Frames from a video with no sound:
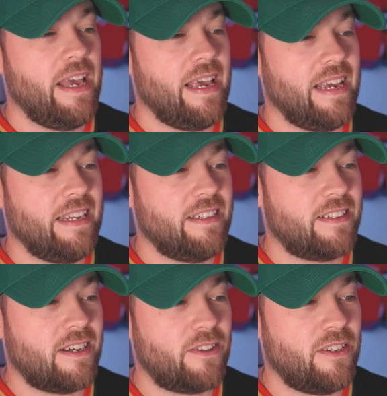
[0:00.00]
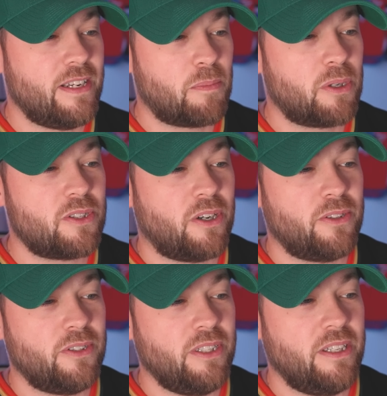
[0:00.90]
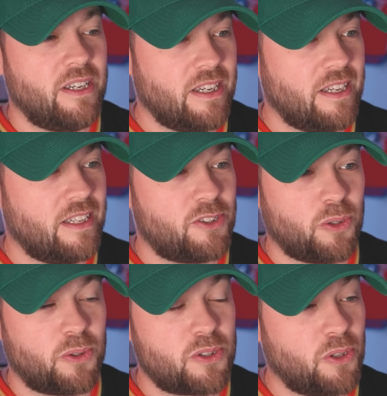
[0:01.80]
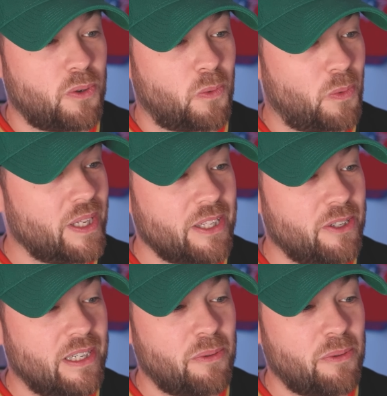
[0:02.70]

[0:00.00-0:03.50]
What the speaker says: And the numbers on the shoulders look really good.